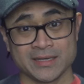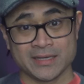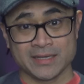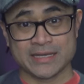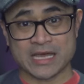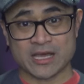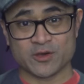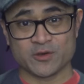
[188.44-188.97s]

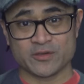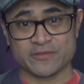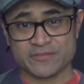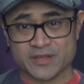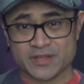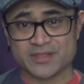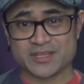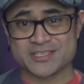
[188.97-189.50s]
Now, if
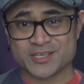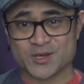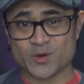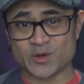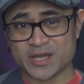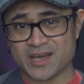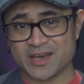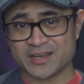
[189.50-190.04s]
nothing is
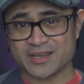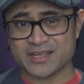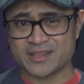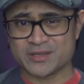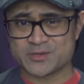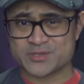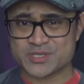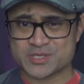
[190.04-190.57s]
going on and
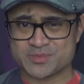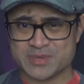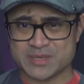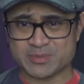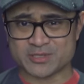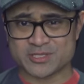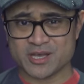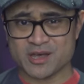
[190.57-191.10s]
there's just
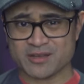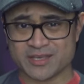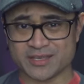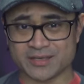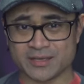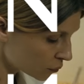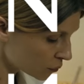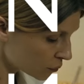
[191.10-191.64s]
people
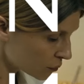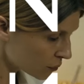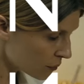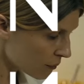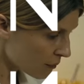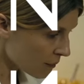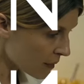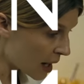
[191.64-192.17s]
talking, you'll
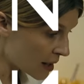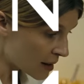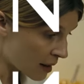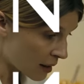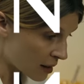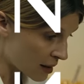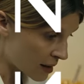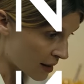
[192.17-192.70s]
probably
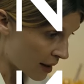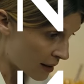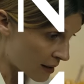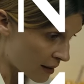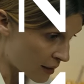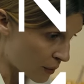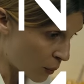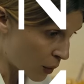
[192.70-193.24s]
have the volume
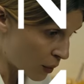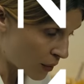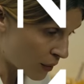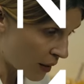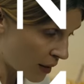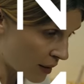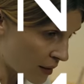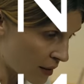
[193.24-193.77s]
up at a
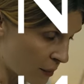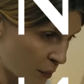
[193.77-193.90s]
normal listening